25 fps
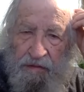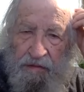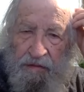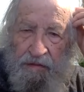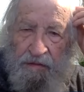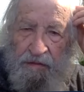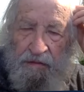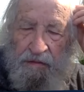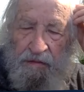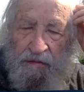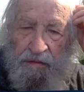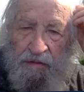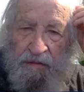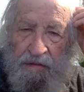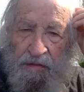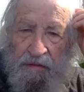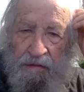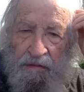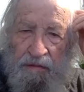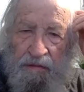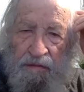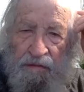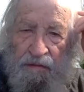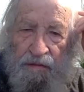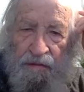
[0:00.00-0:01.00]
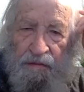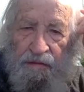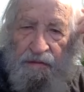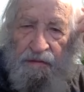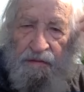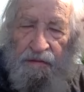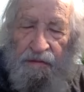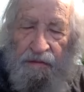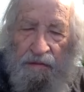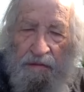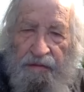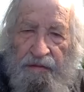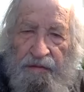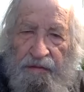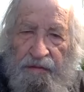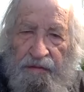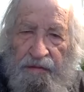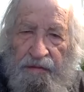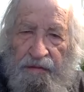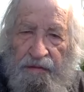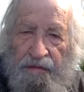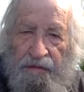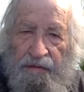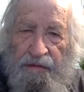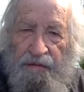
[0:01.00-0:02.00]

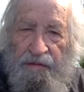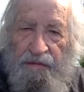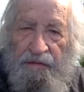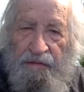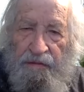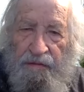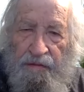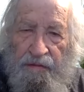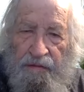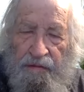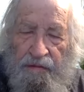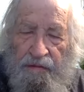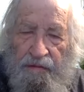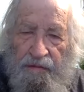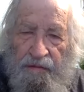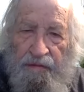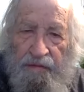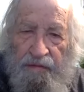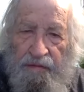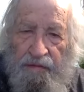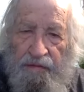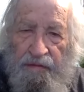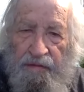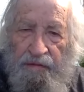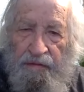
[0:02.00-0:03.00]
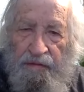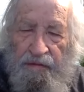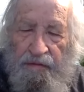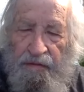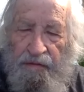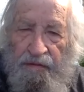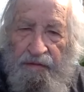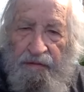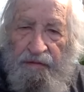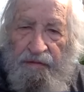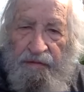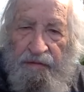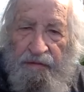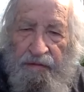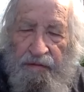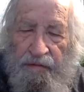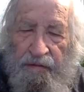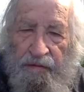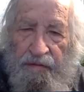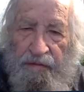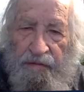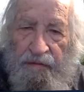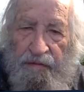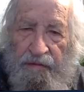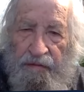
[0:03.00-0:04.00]

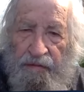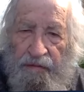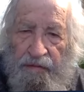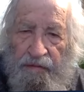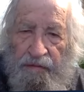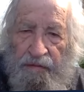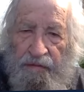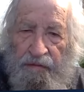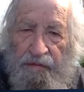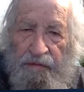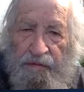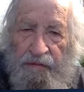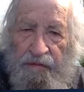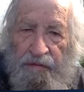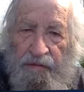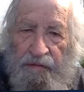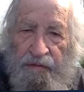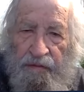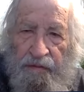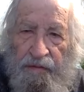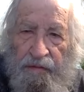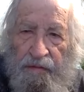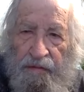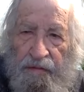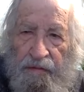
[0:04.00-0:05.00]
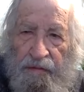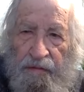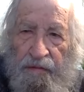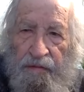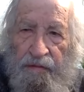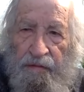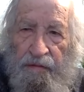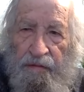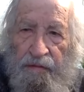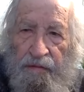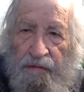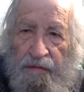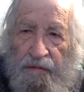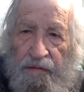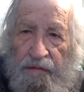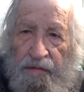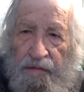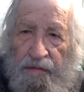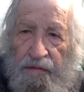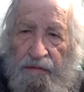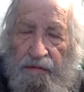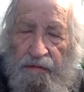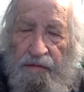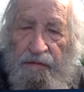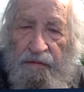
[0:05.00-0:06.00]

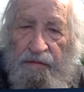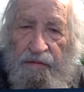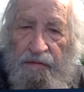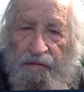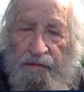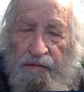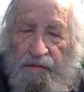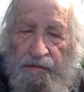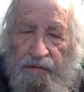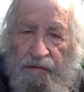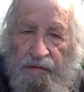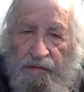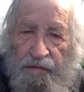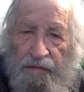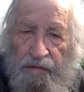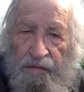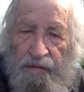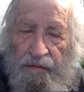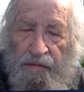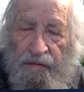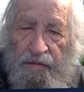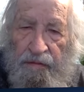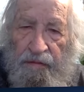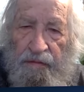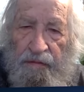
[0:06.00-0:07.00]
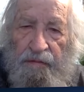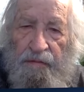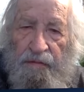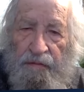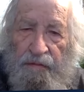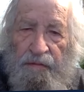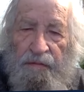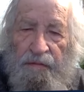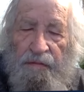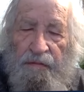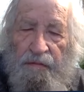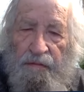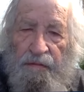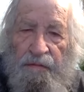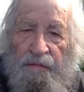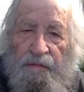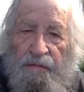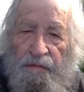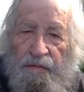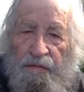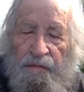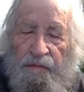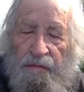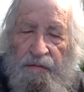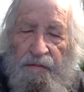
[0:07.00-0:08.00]
The person shown says nothing.